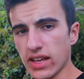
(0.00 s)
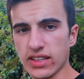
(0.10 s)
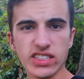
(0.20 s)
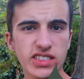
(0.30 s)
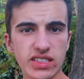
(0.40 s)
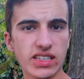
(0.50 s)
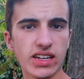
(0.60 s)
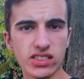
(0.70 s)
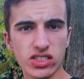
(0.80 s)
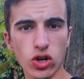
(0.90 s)
This isn't set
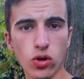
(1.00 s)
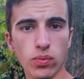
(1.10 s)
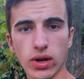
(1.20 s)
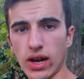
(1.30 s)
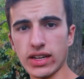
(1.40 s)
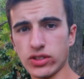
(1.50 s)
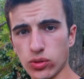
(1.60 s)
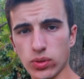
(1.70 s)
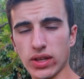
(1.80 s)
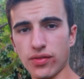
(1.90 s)
in stone, but I do
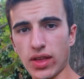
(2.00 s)
believe